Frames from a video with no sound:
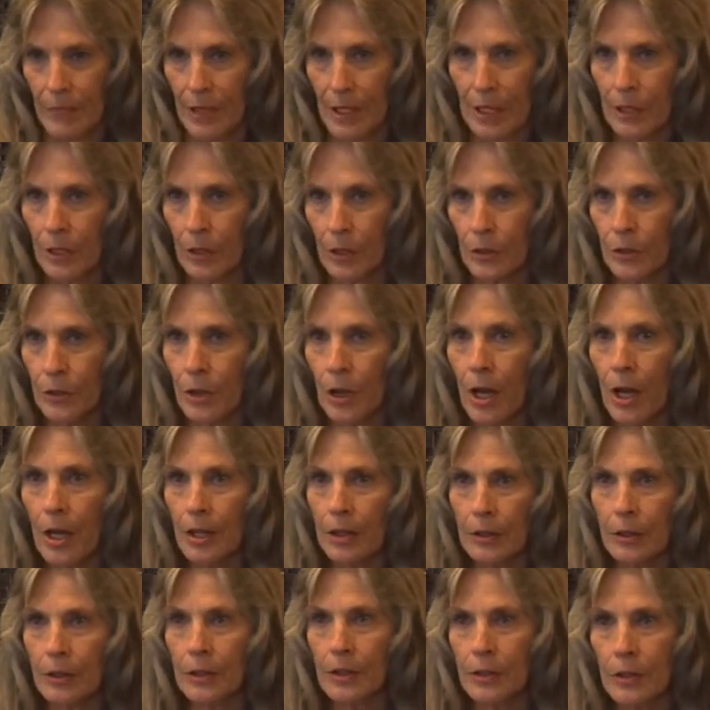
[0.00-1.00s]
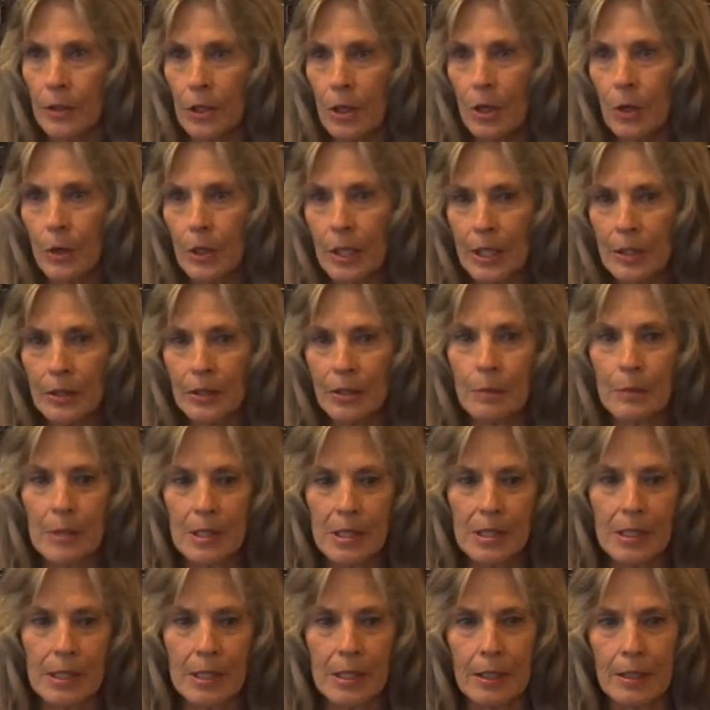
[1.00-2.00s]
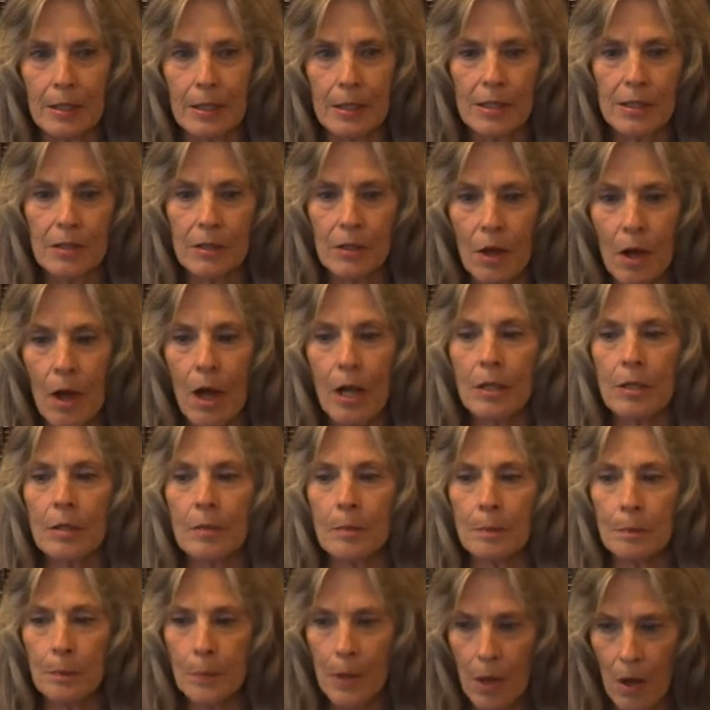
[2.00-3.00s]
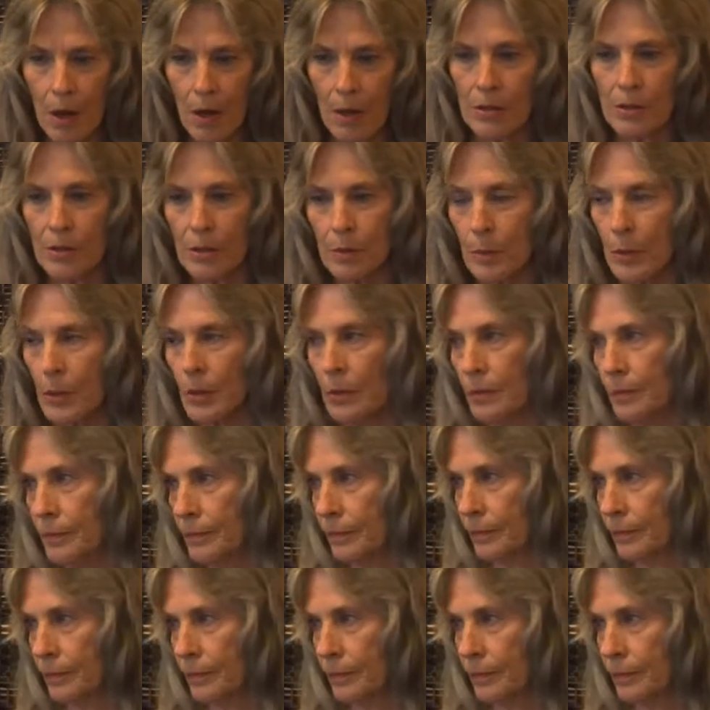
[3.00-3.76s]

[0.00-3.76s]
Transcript: you're not going to know intimacy. It's not possible.